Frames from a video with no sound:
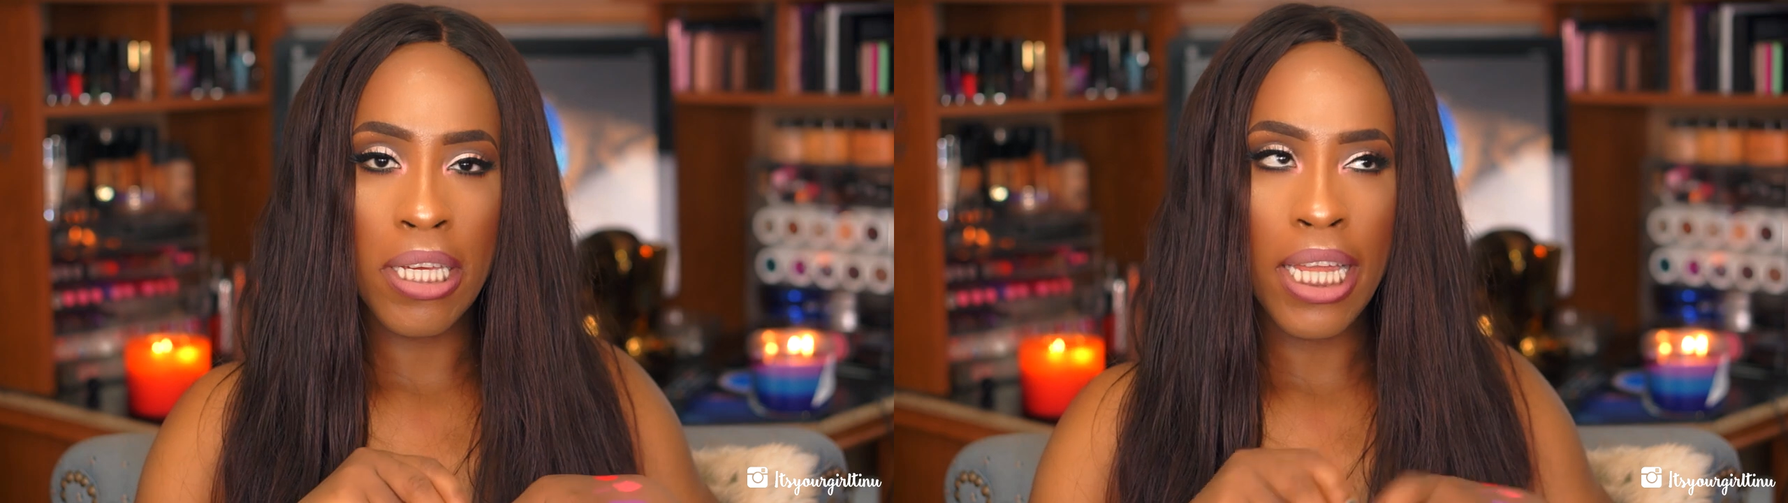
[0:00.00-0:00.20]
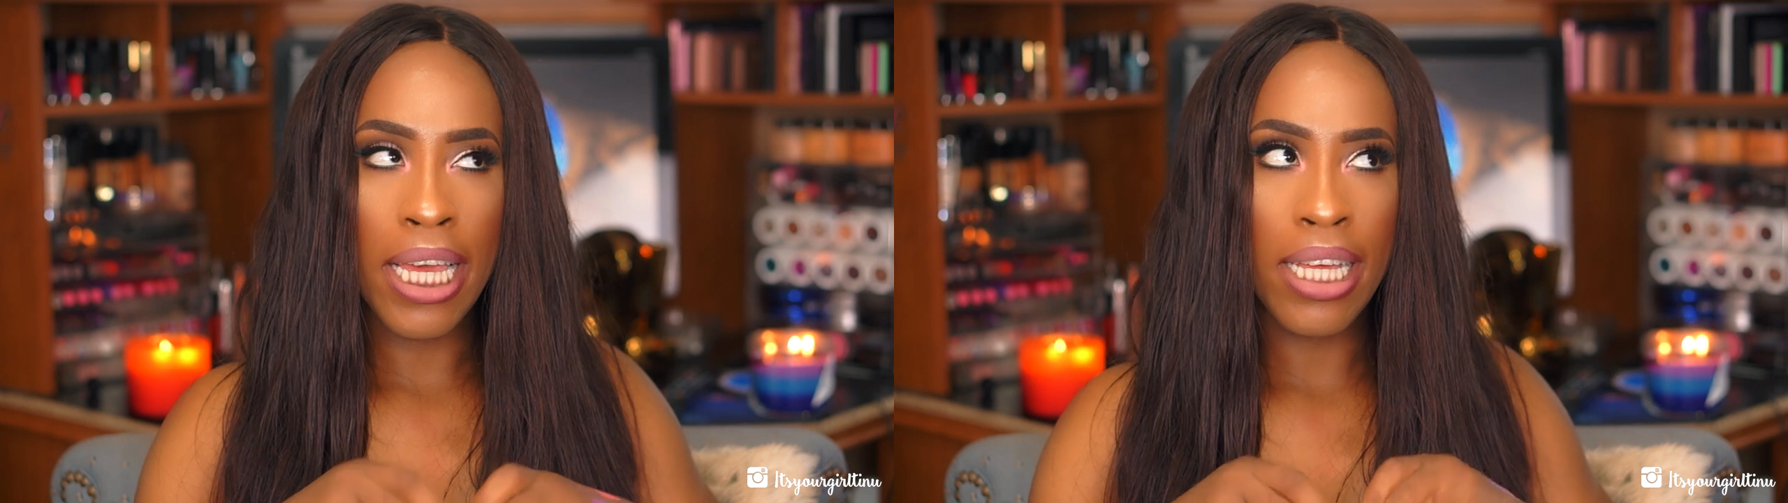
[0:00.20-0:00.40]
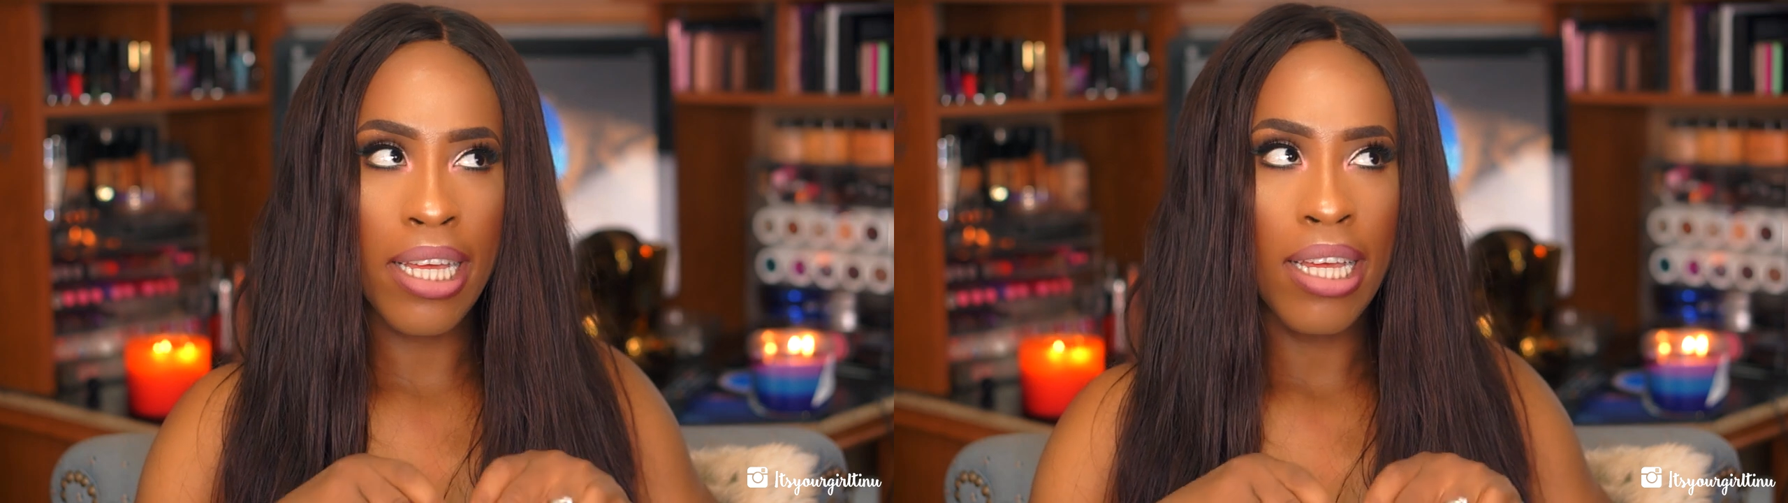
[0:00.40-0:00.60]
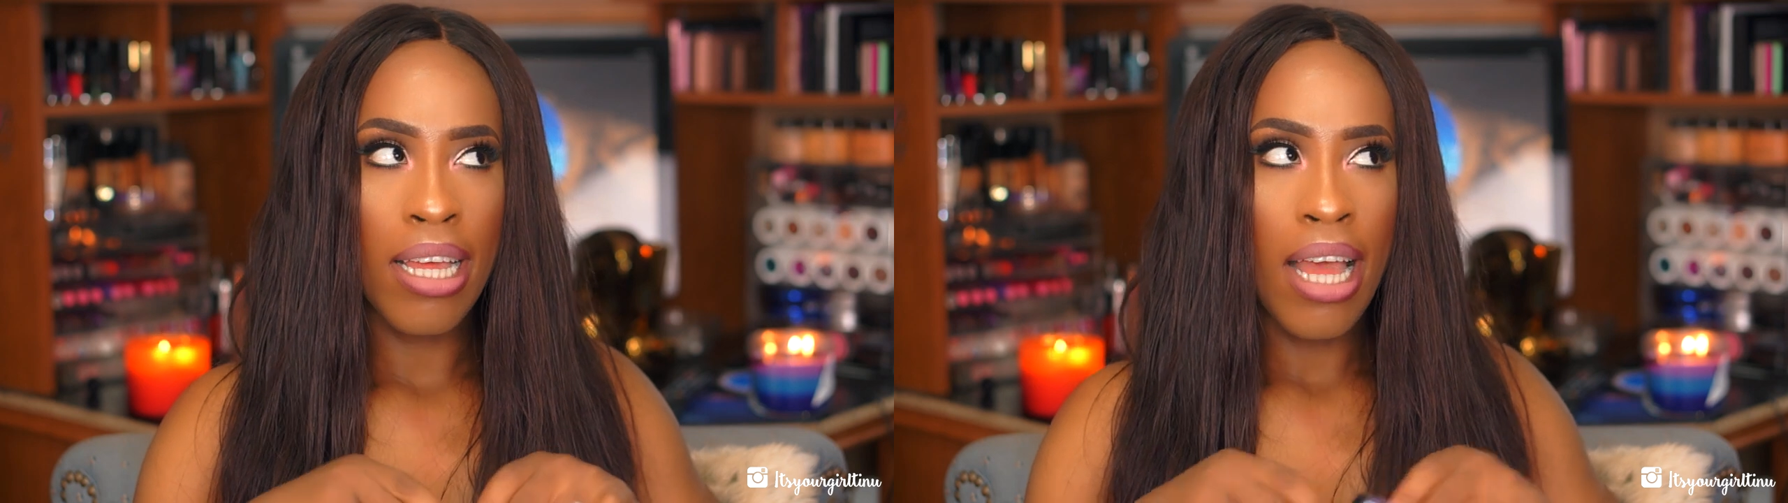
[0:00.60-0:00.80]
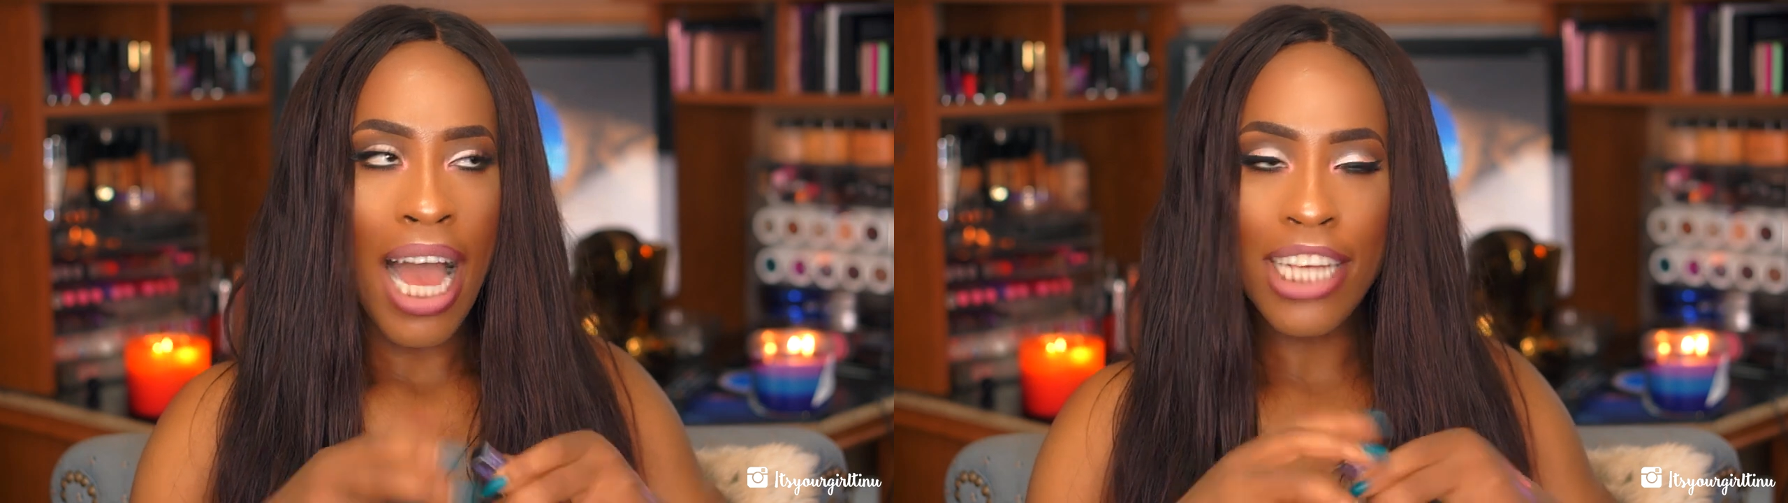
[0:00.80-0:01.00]
Like,
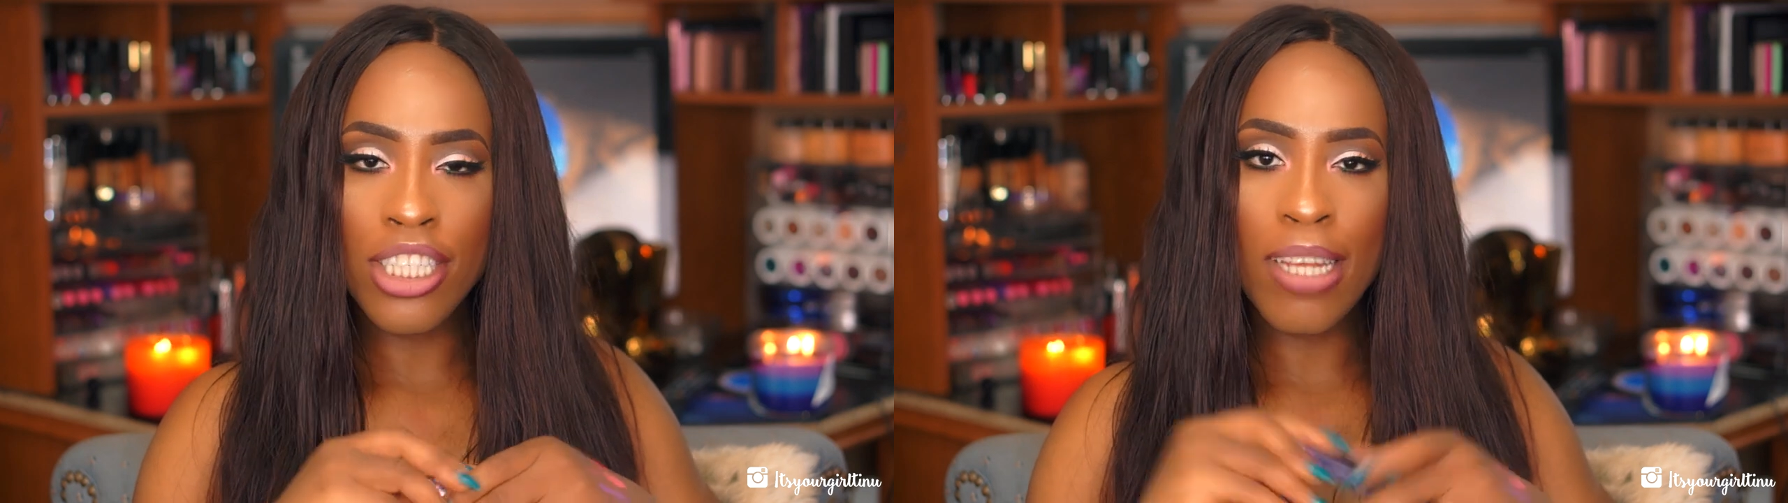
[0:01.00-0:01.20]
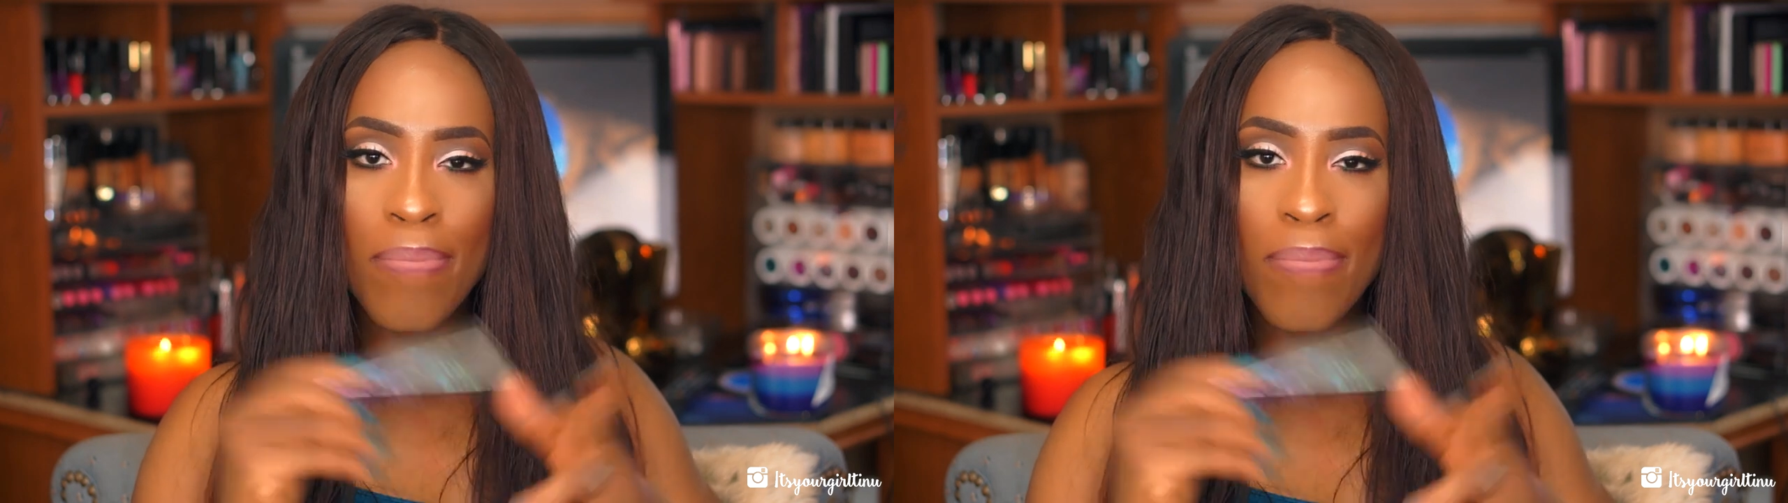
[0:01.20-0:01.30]
I should